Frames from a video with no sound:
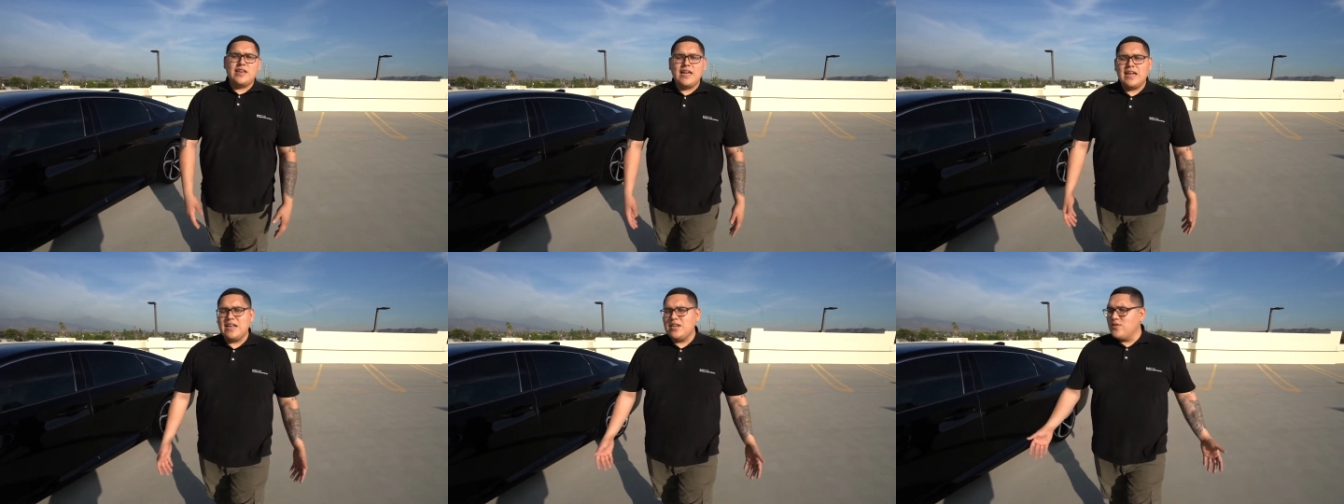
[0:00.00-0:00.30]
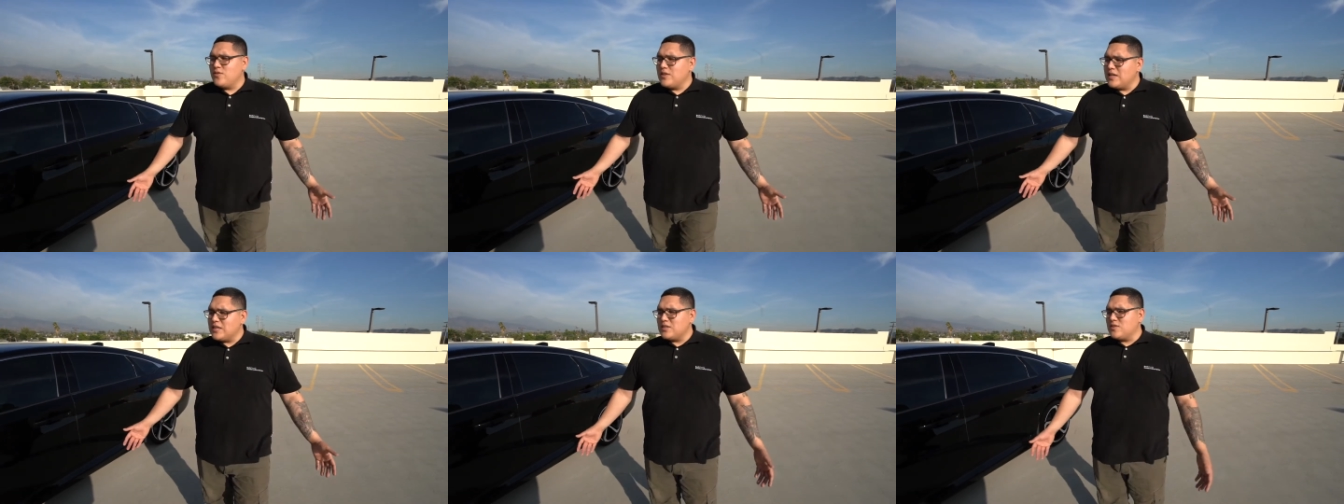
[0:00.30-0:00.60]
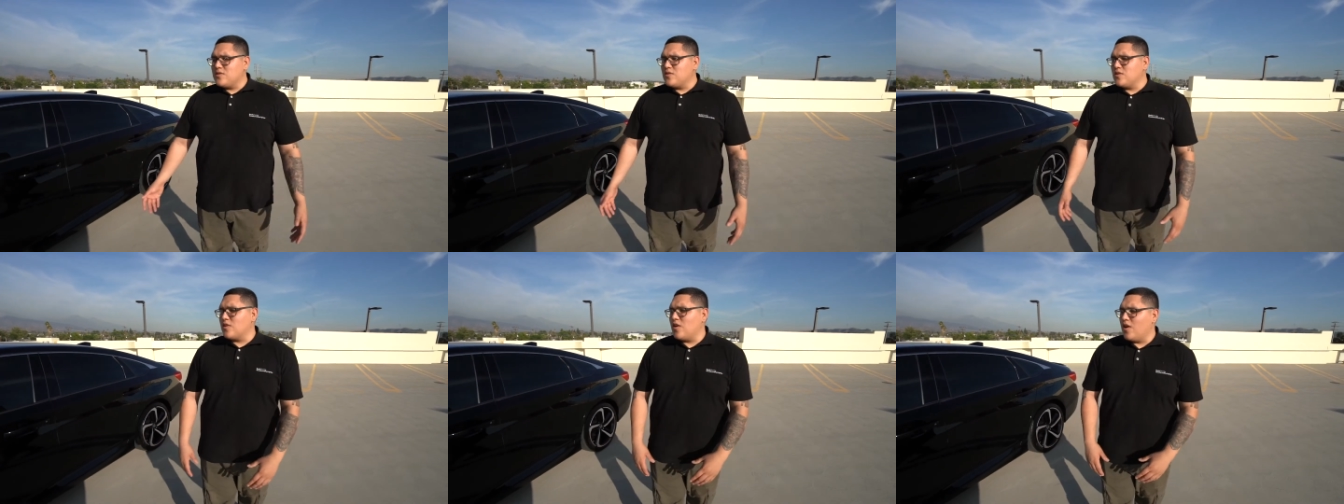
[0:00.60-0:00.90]
do that
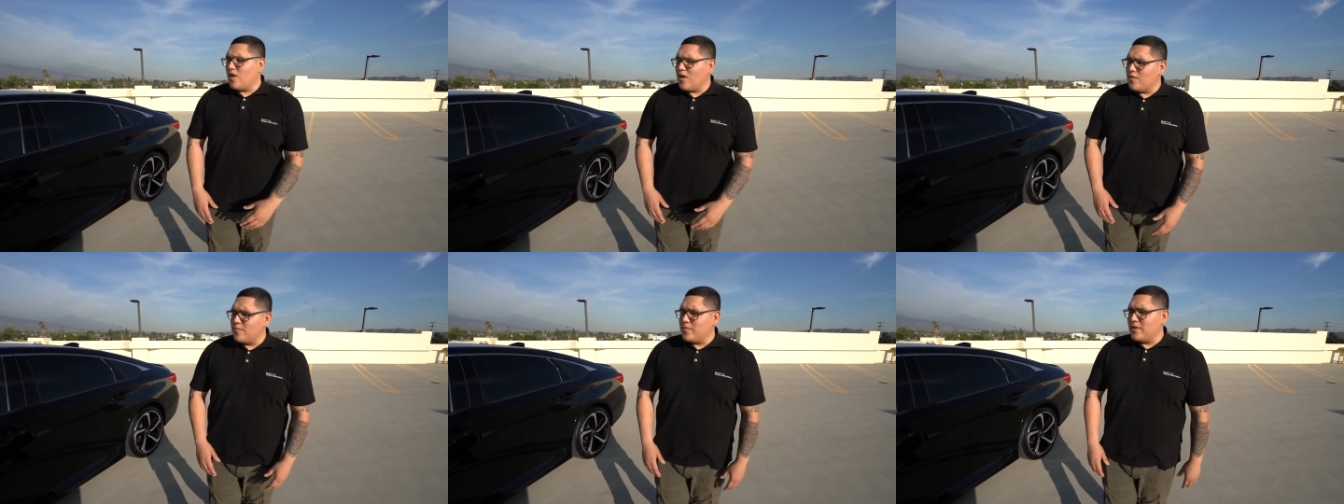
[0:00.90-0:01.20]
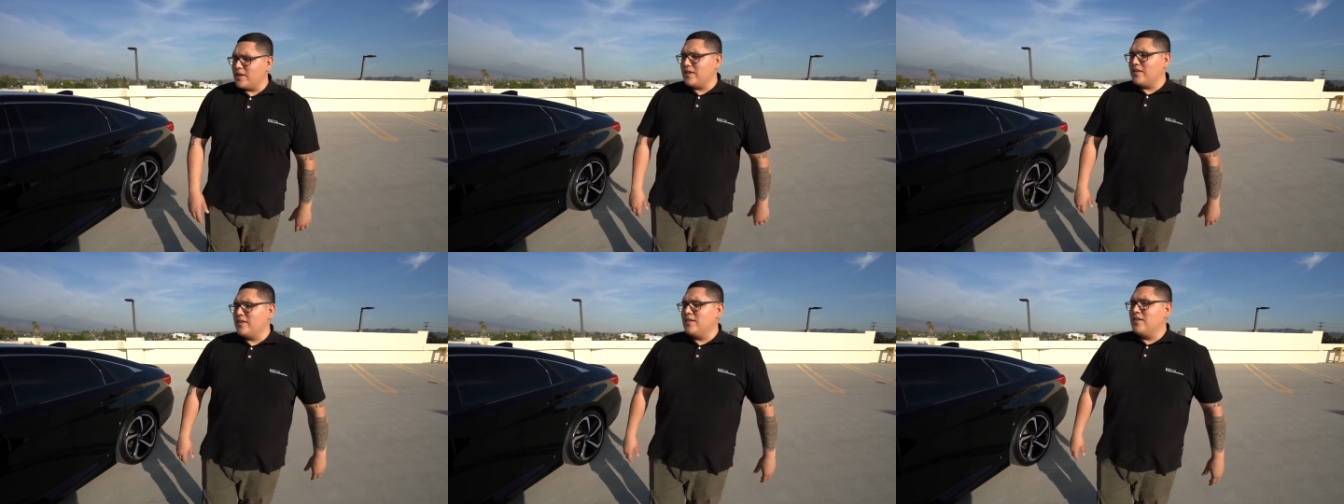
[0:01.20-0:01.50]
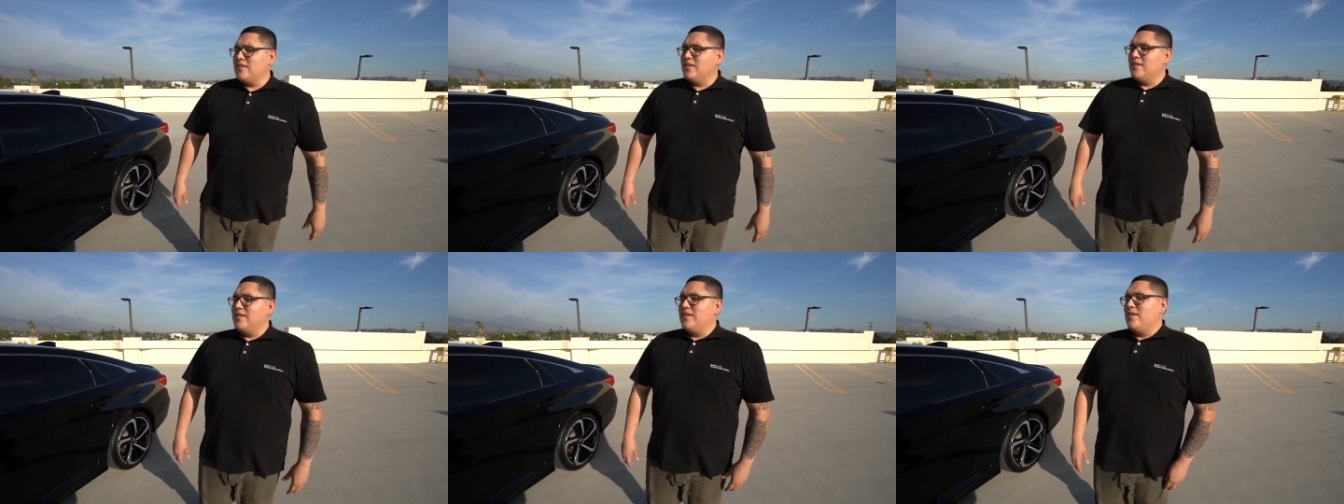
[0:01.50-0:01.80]
to your car, man.
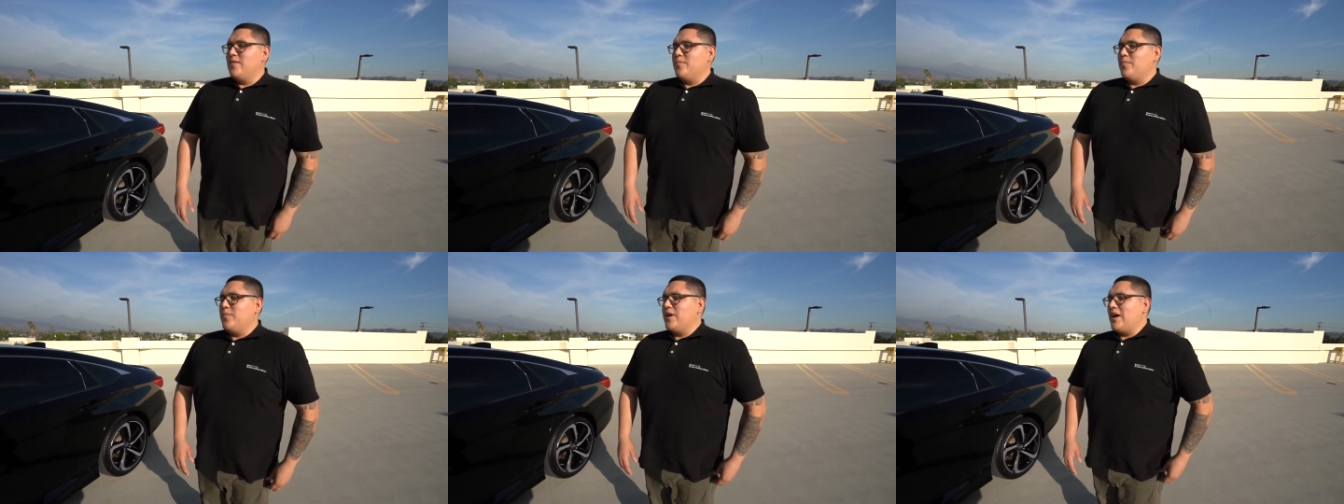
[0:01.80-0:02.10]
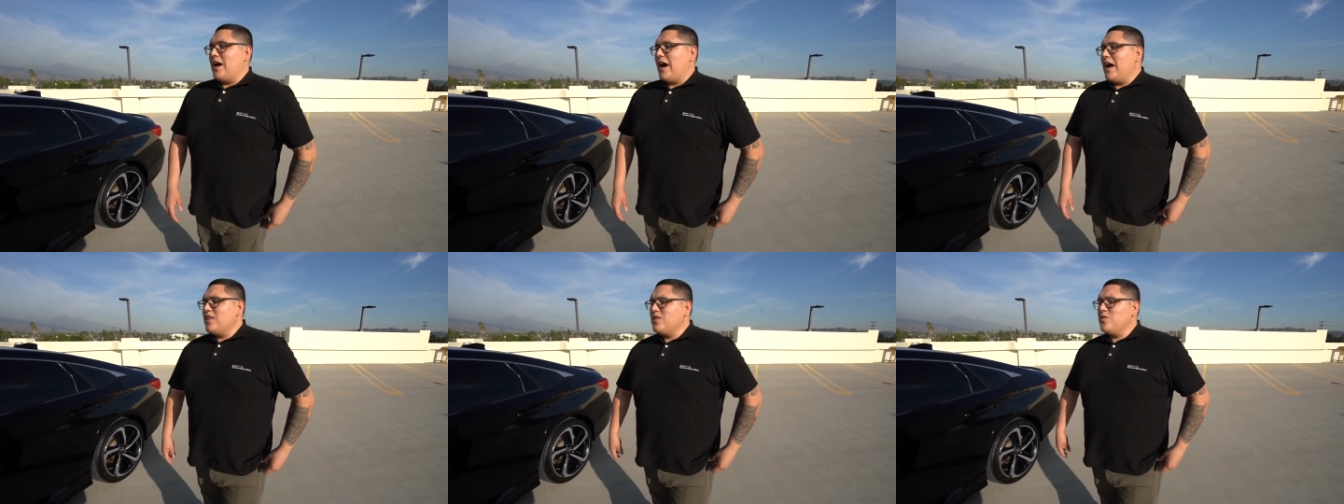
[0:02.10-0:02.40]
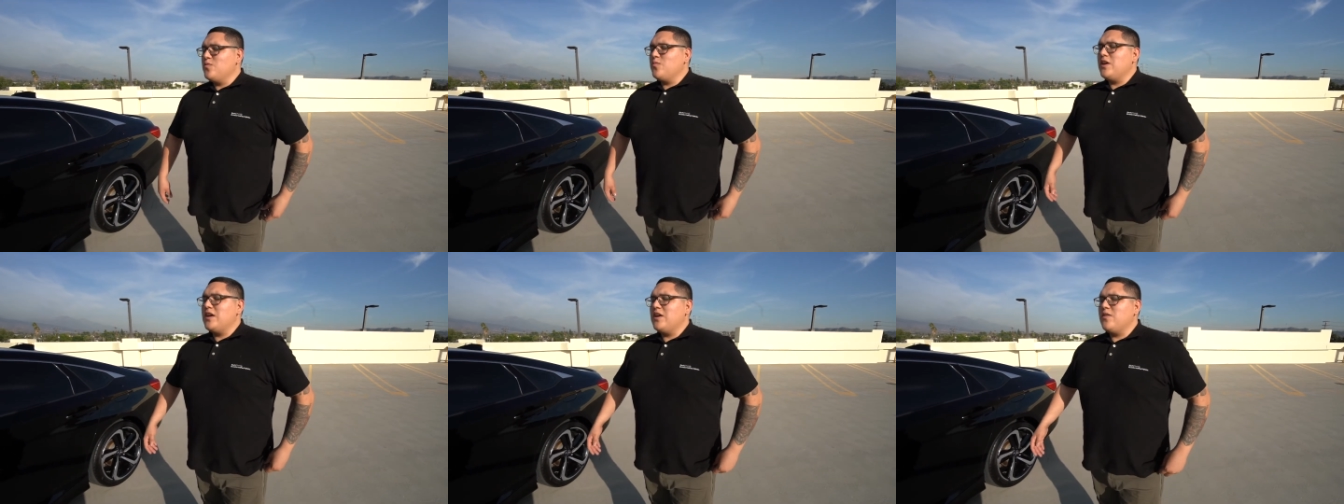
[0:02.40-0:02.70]
But
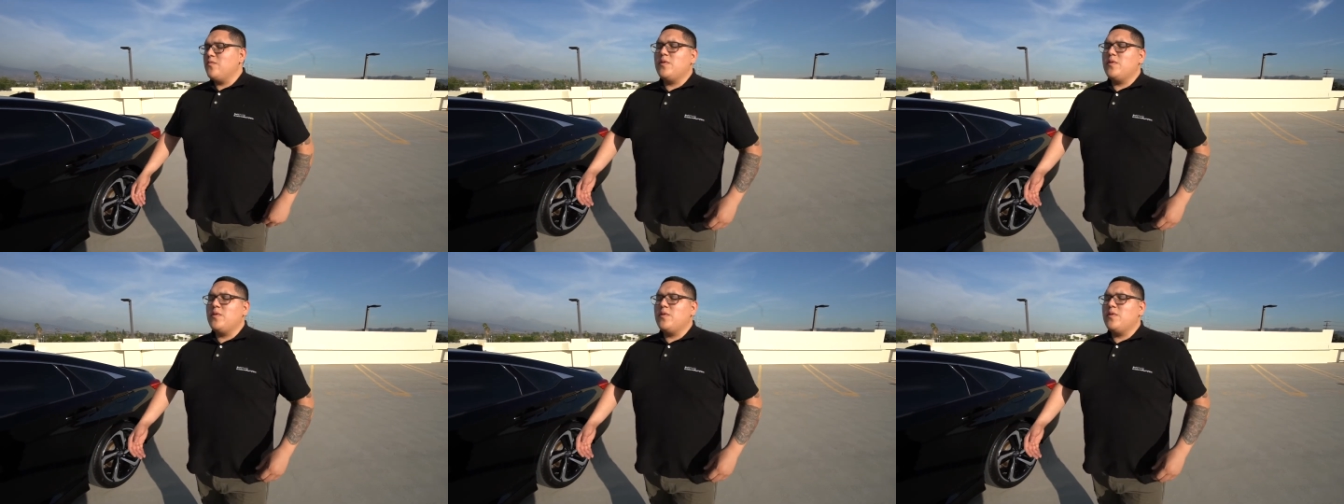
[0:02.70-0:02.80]
either way,